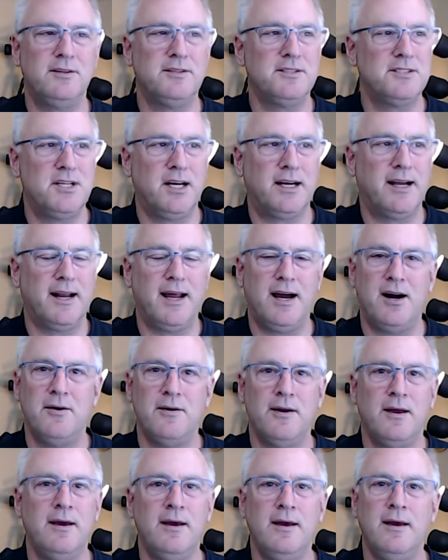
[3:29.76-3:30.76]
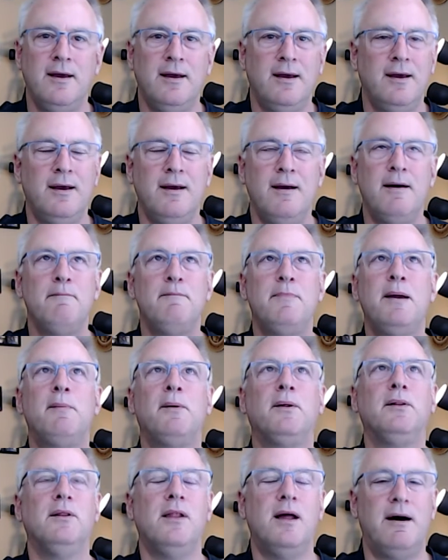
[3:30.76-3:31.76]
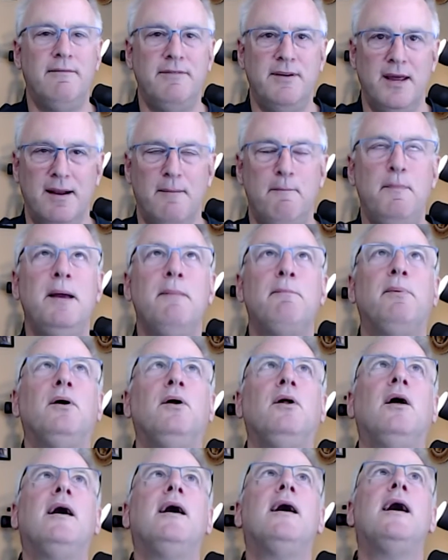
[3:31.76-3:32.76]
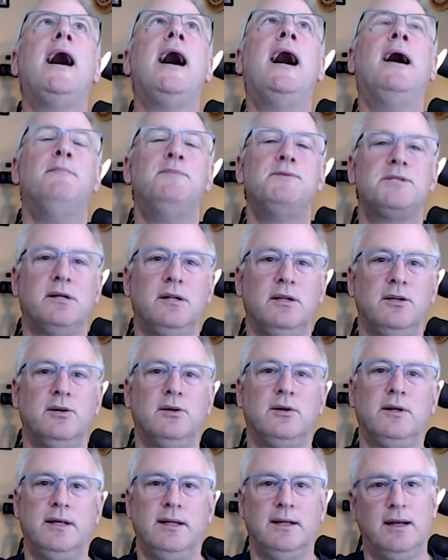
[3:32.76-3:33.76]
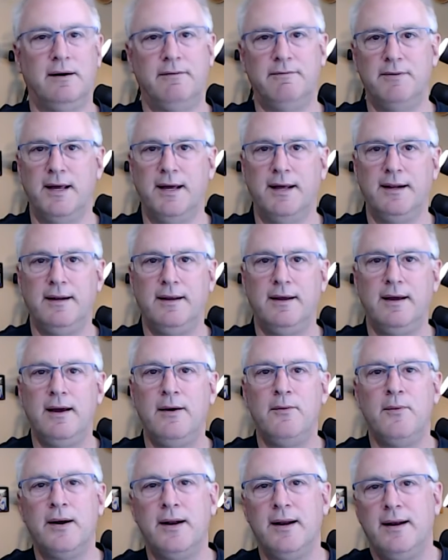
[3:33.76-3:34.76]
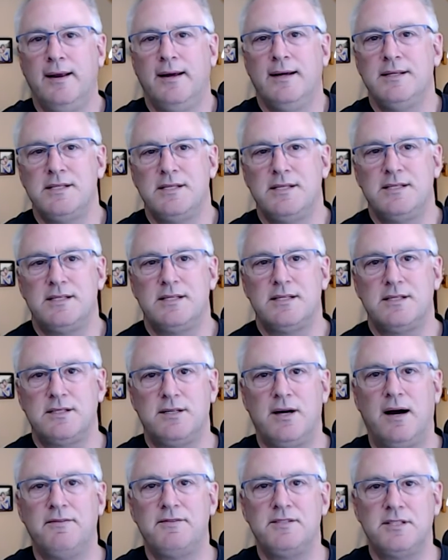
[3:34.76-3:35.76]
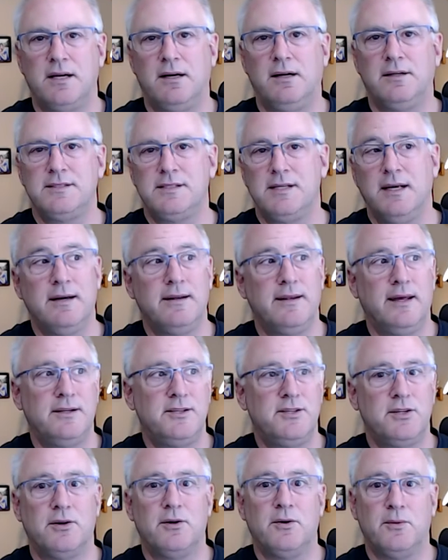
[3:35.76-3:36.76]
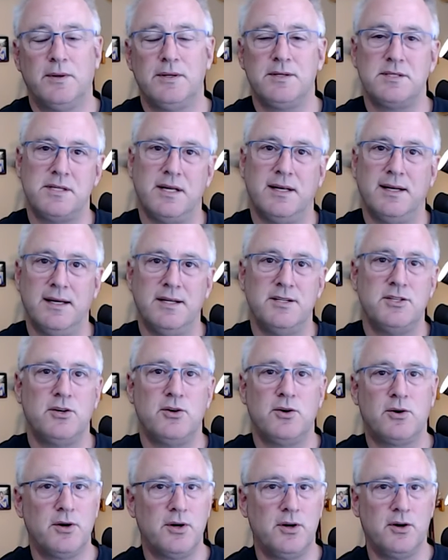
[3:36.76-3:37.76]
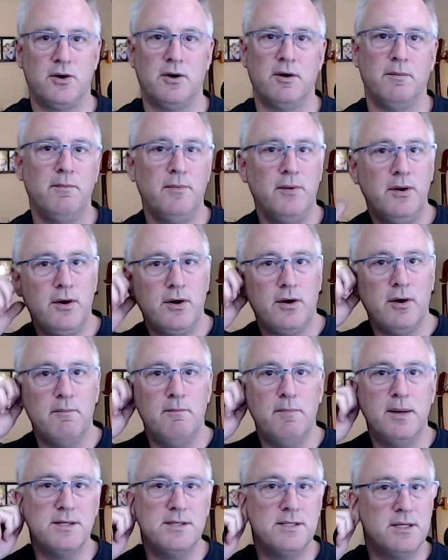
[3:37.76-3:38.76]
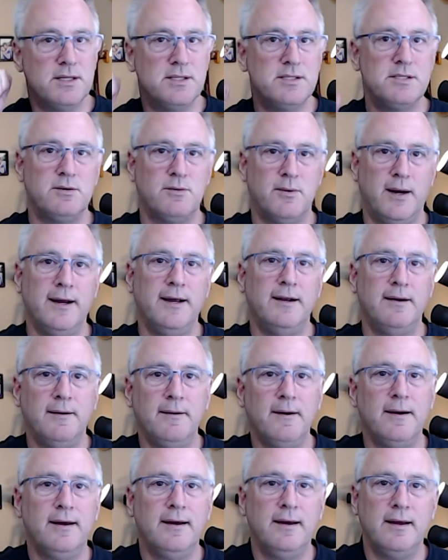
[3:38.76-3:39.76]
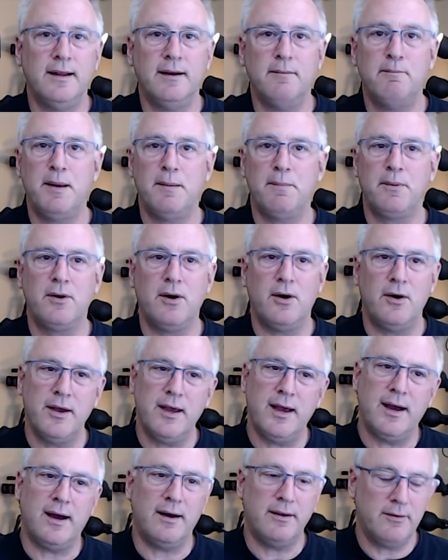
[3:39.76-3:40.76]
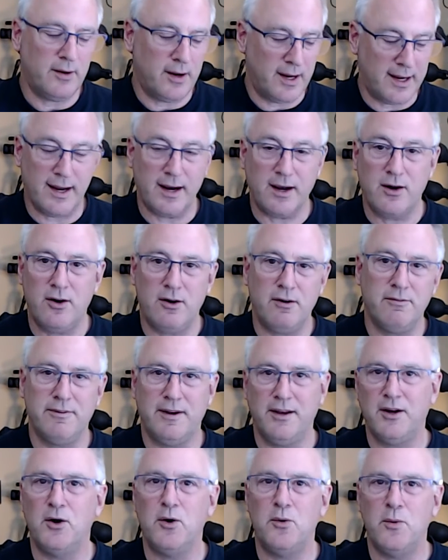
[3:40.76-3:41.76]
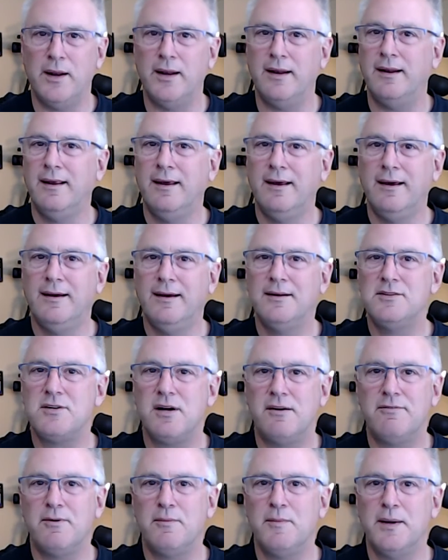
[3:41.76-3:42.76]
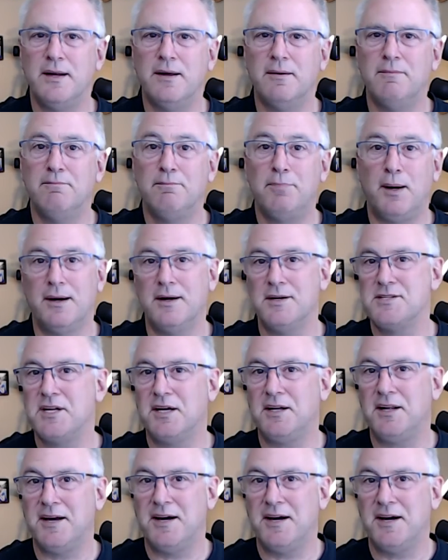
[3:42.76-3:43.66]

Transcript: and check it out. People loved it. People absolutely loved it. And what it is a soft sell saying that you're a real estate agent or you're in business, right? And people go, yeah, I gotta call Vito when it's time for me to buy or sell a